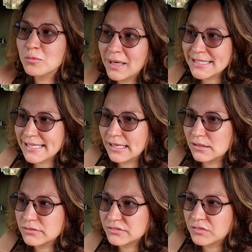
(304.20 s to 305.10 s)

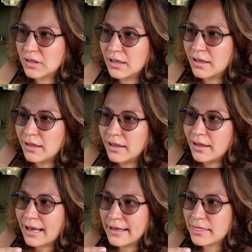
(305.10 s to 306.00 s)
myself,
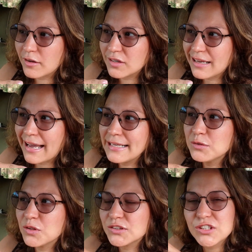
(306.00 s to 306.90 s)
I thought I do
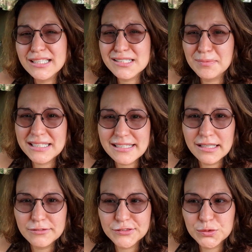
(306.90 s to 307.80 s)
not trust
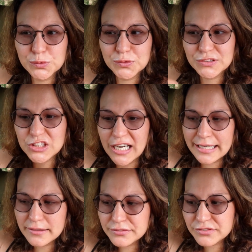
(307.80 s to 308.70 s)
myself to
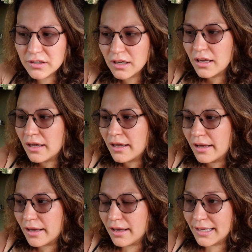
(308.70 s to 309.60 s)
drive
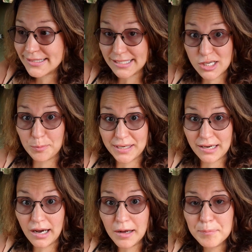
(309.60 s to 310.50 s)
such a big
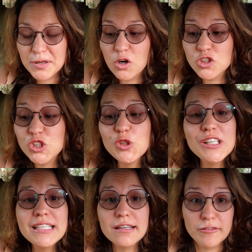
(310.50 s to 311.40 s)
car, because you
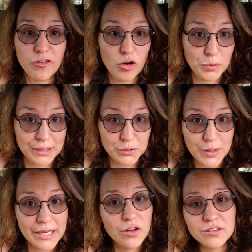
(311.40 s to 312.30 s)
need a four-wheel. You
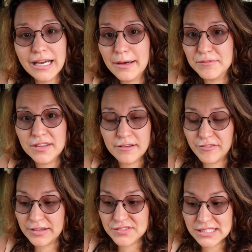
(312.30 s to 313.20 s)
cannot come with a
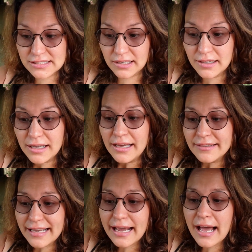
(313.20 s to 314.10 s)
five-seater.
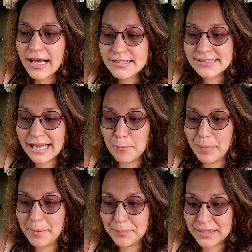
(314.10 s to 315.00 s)
The cars, they are
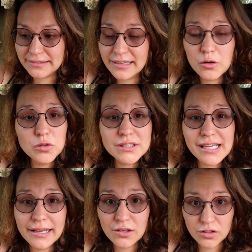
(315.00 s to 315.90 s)
bumpy. The roads
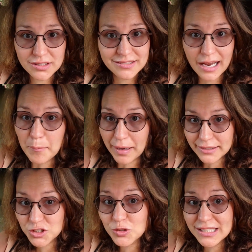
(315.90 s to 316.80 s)
are not tarmac.
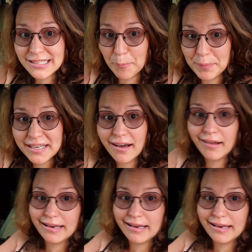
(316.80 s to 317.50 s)
You need a big car